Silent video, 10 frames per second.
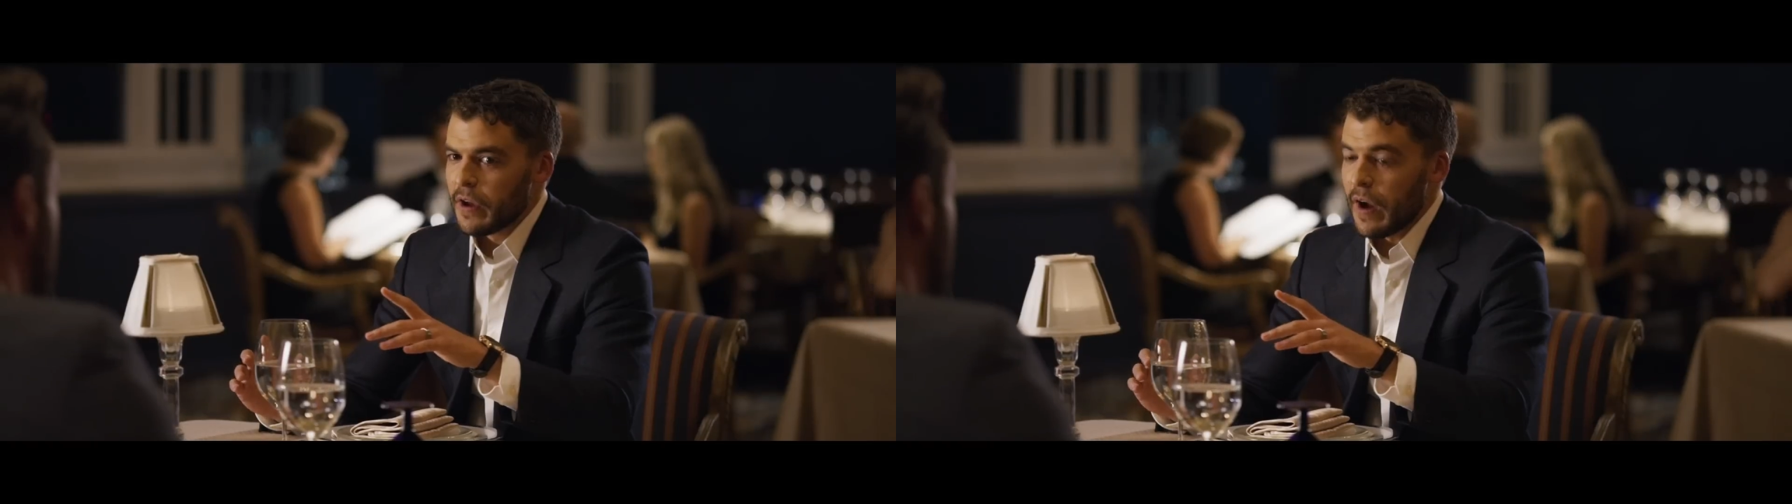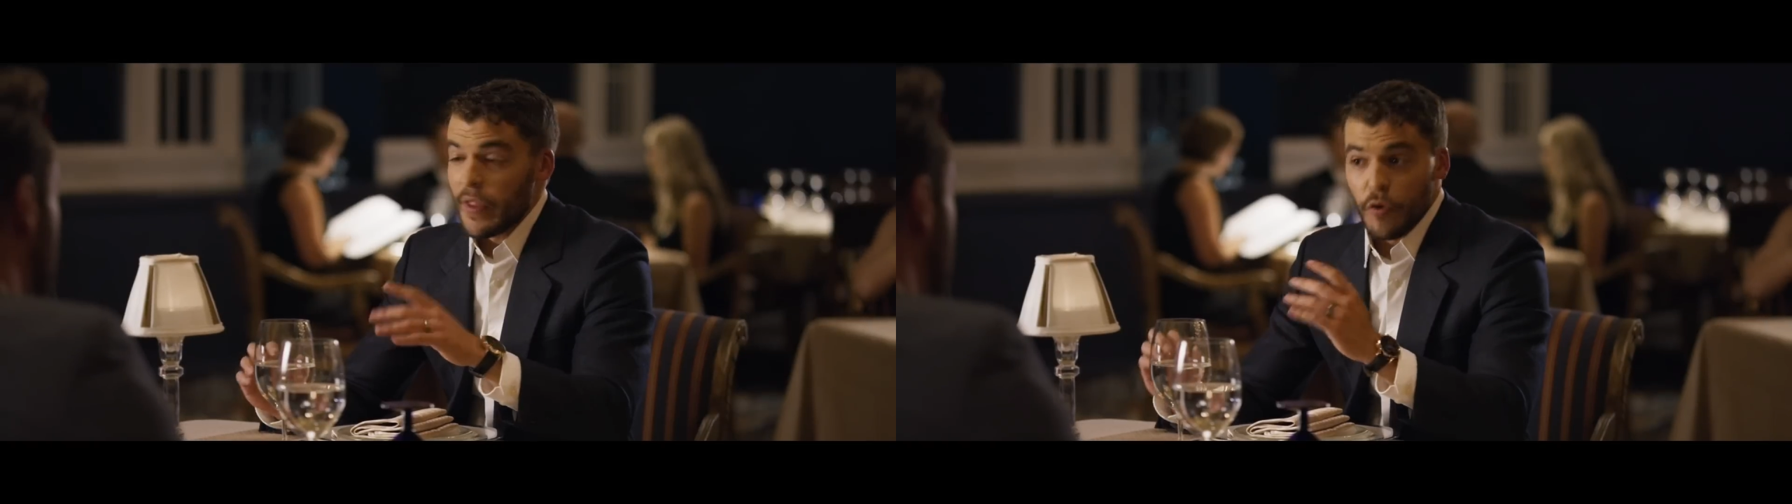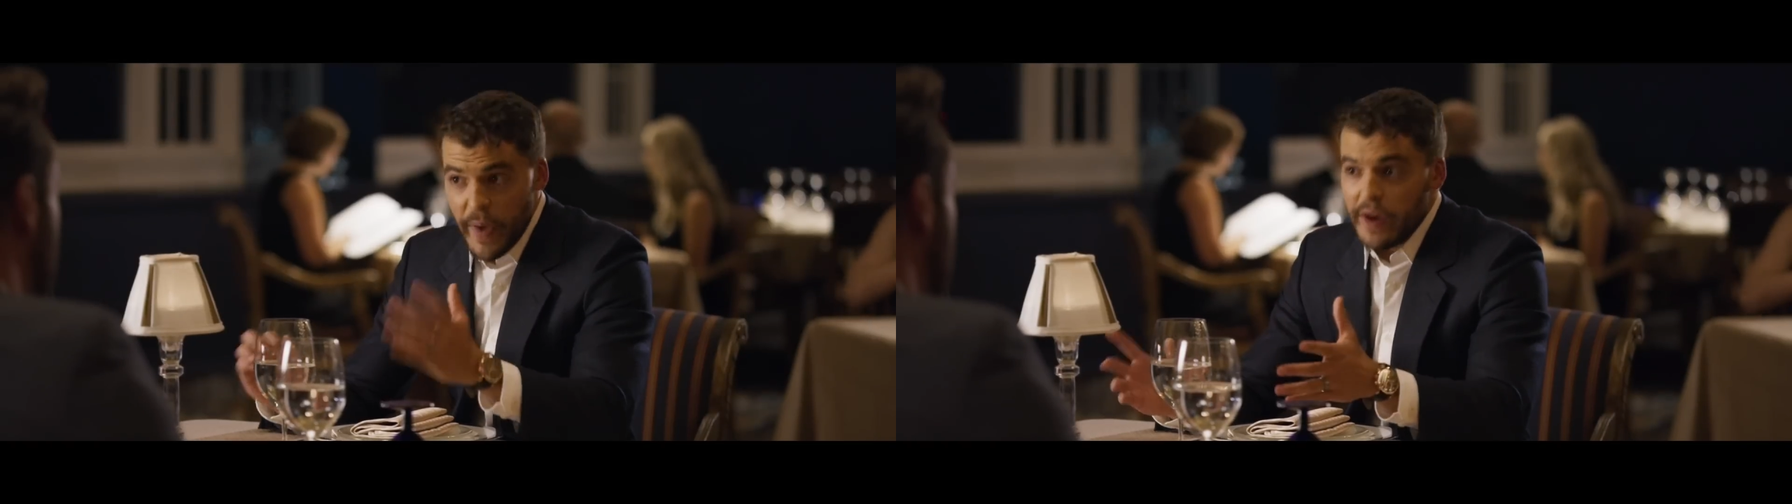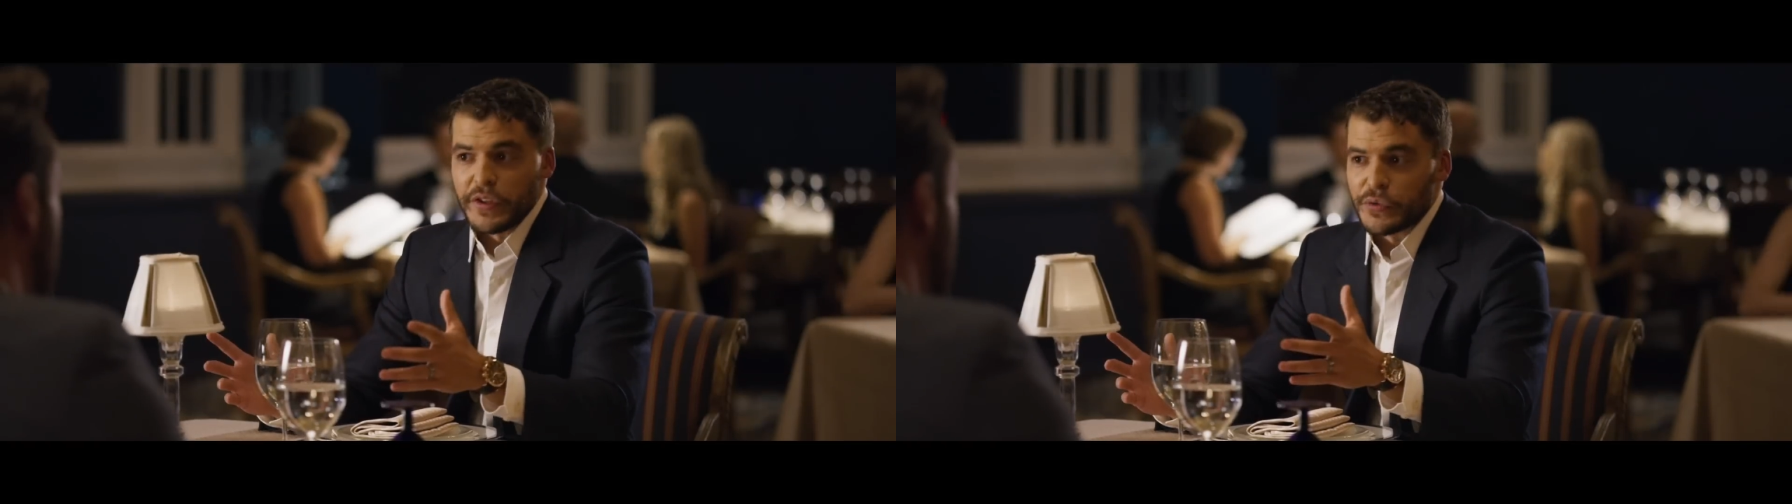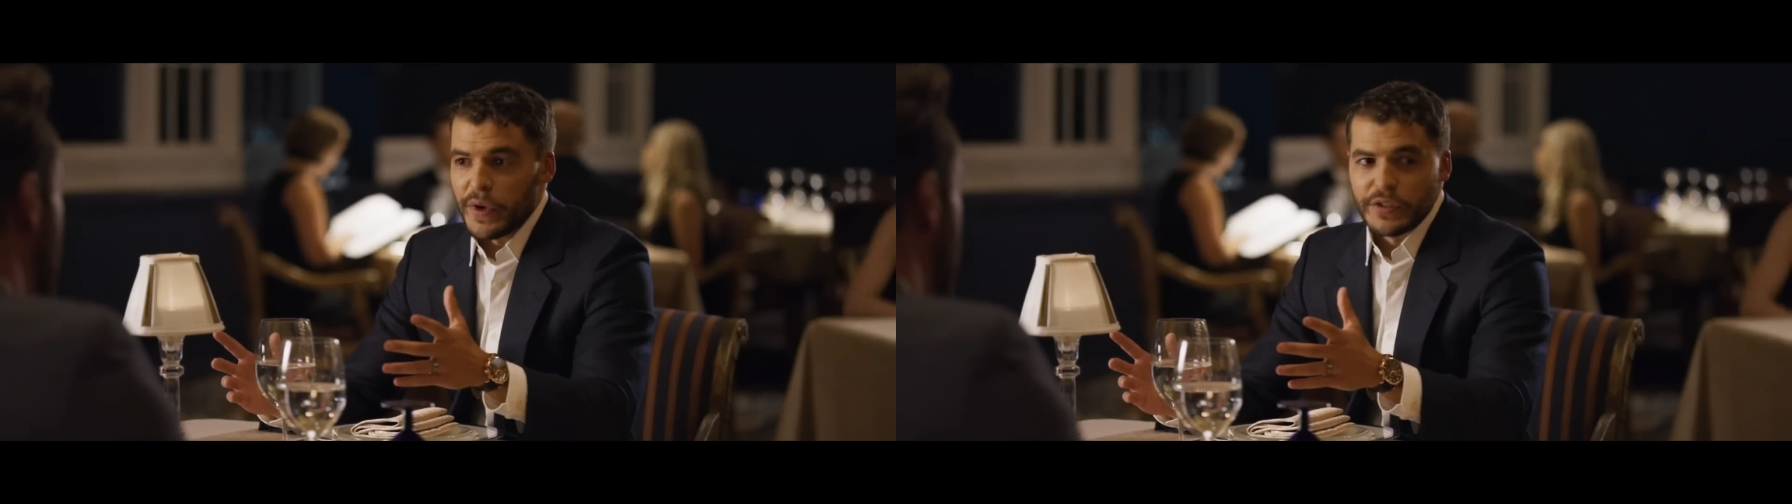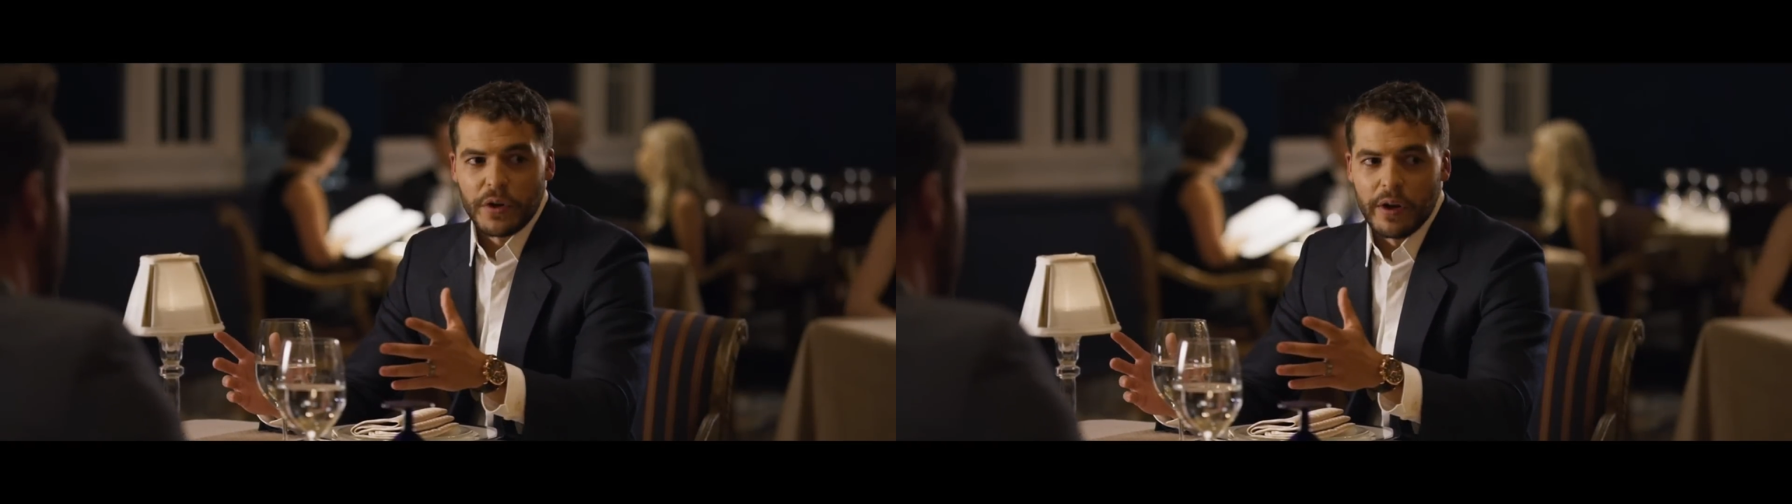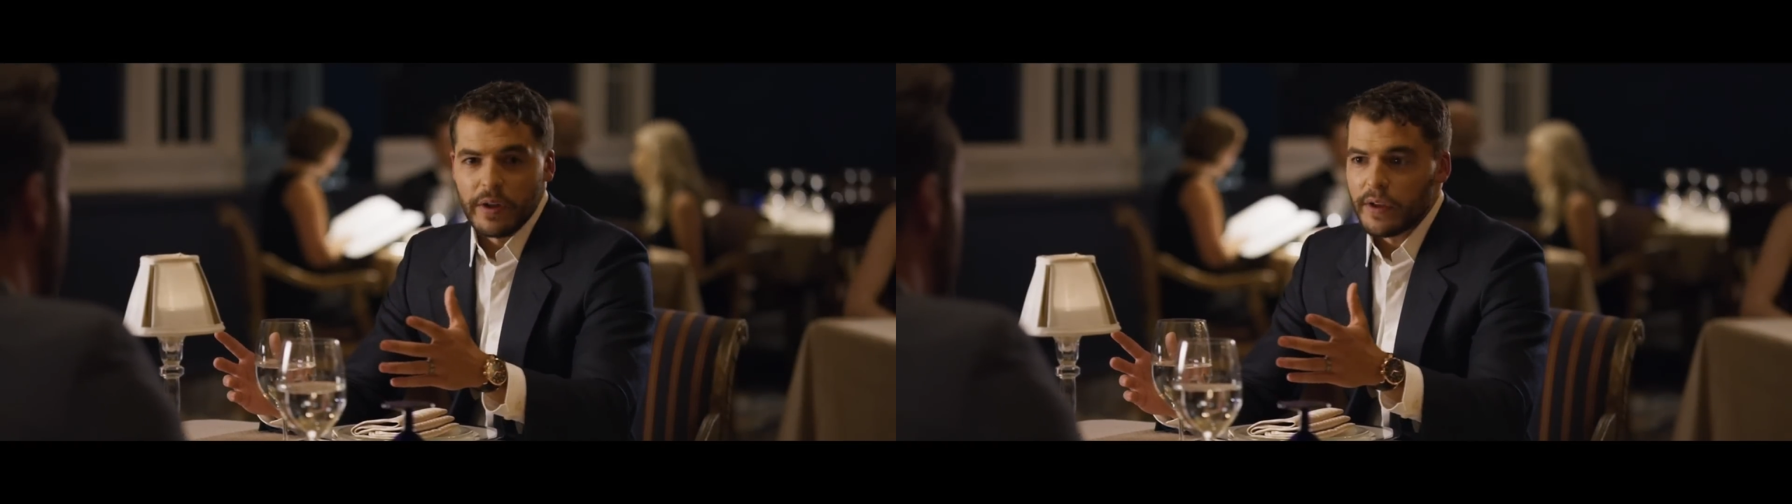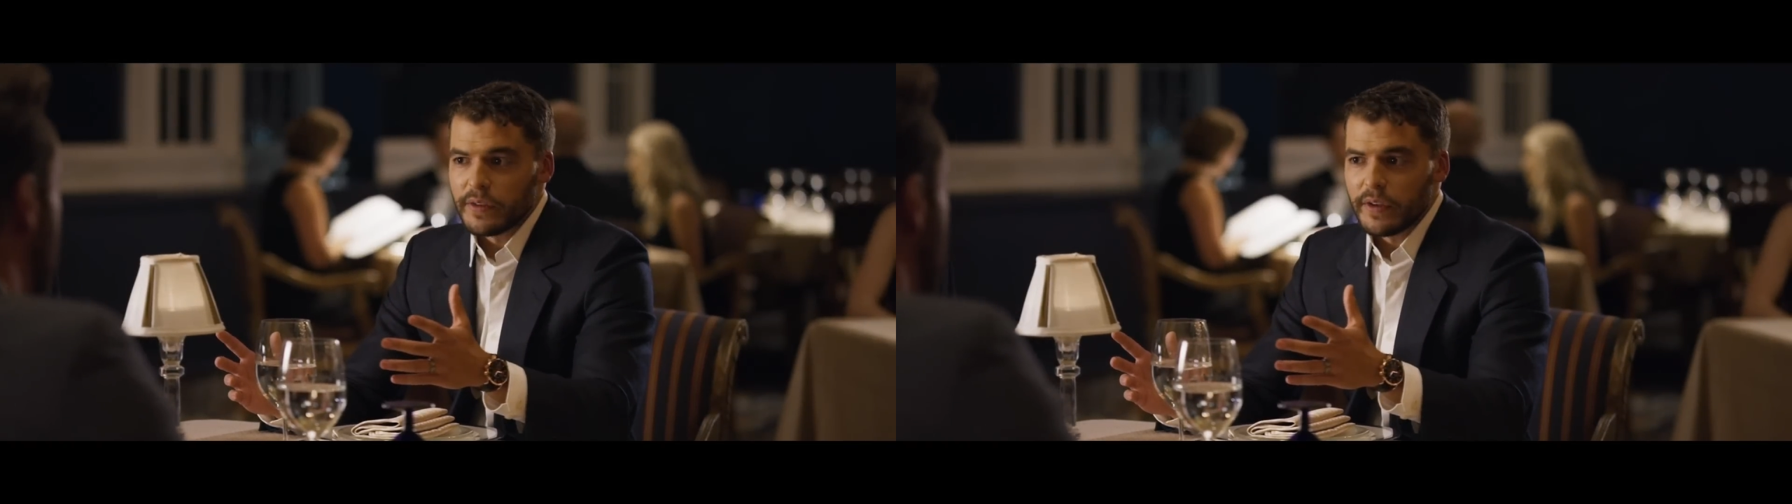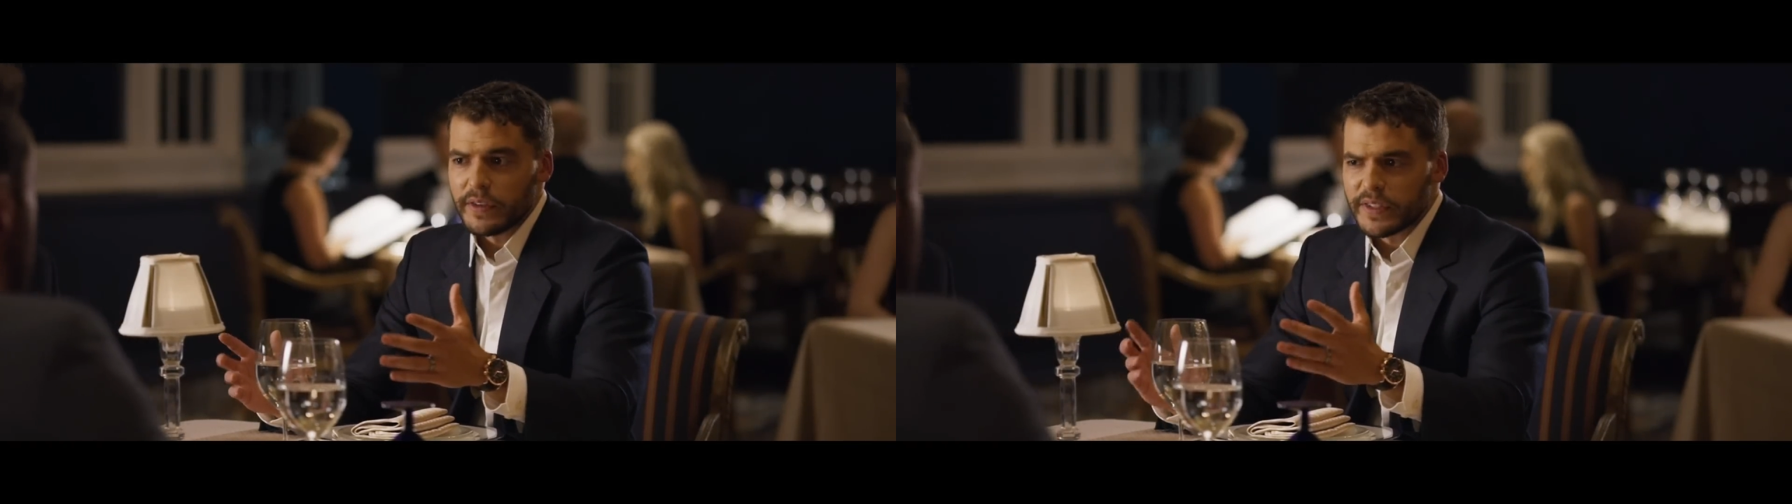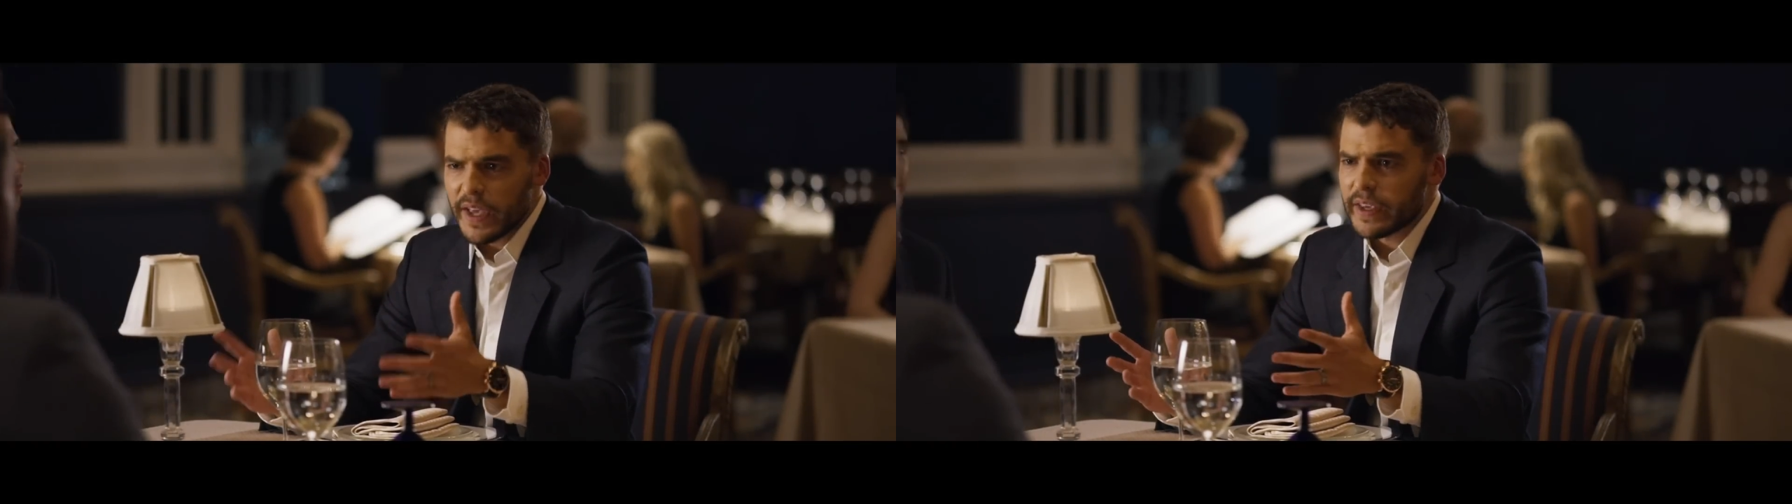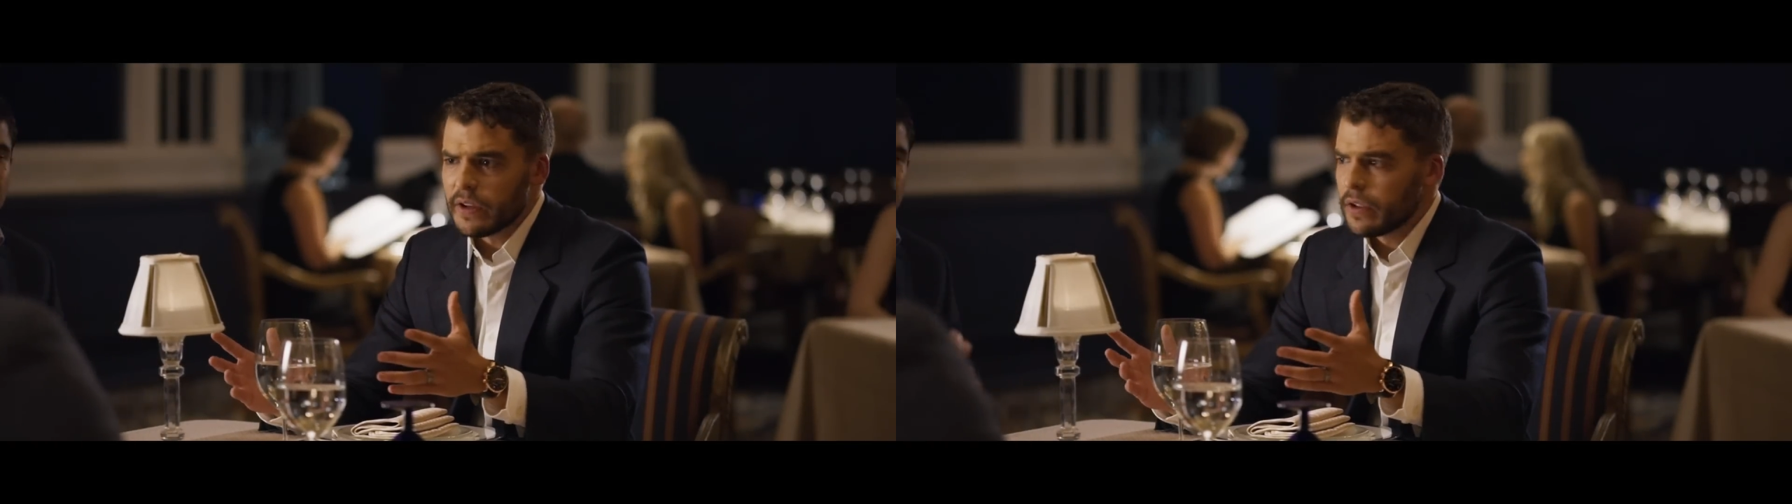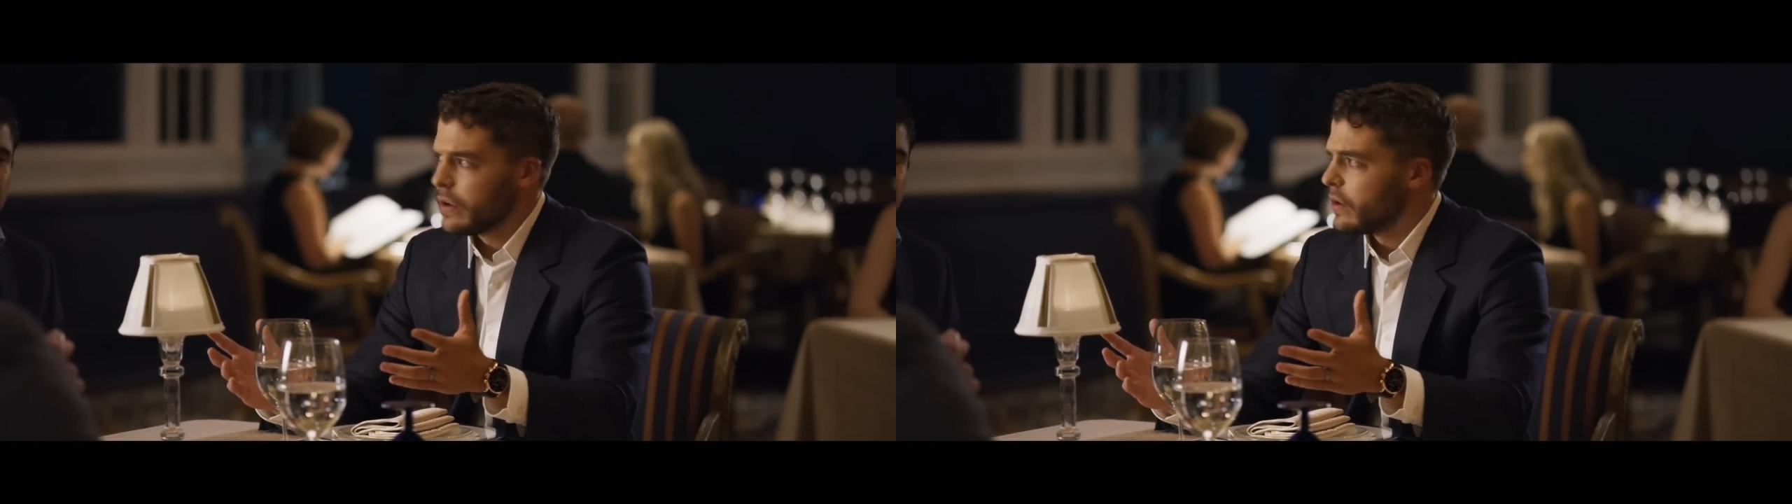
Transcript: I've never been to this restaurant. And, and second,